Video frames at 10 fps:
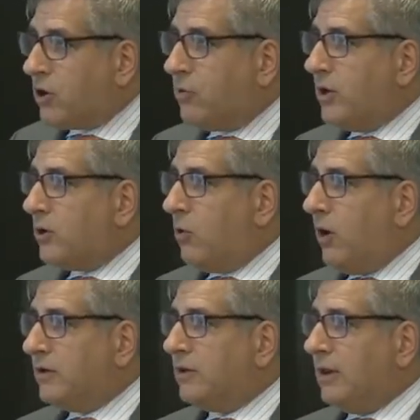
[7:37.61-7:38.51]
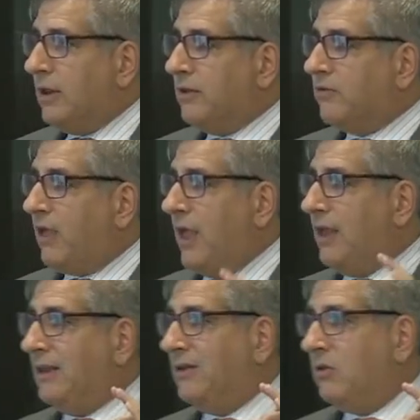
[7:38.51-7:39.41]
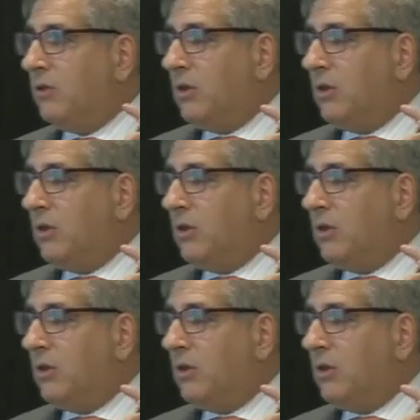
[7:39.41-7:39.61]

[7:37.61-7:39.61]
greater quantities, and